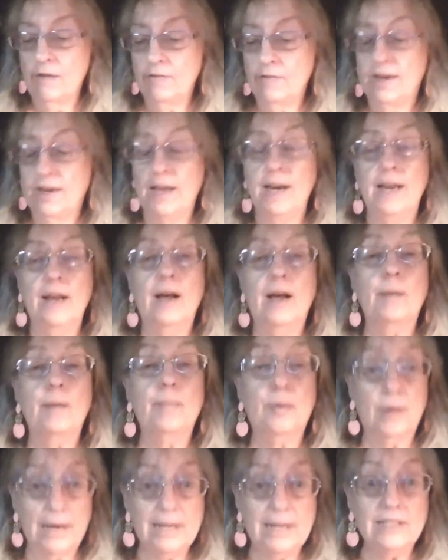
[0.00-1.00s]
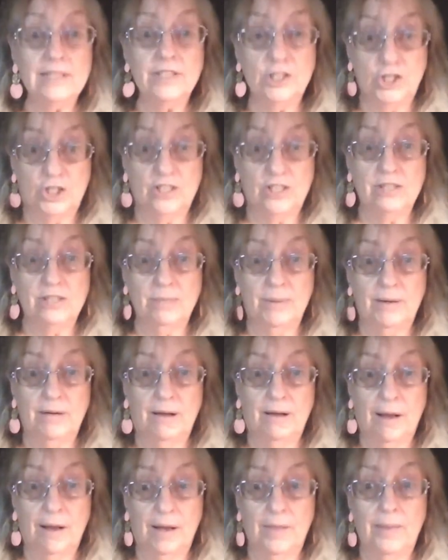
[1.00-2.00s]
of getting a price
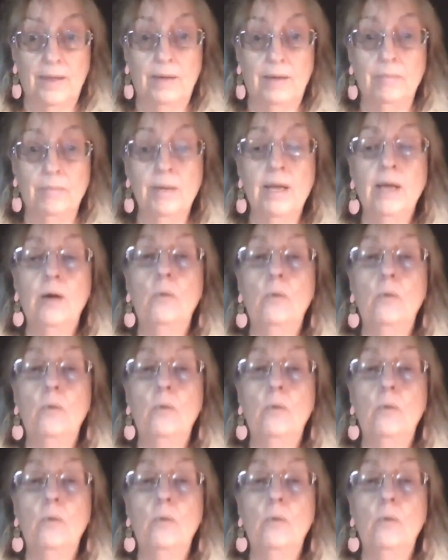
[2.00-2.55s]
adjustment on them,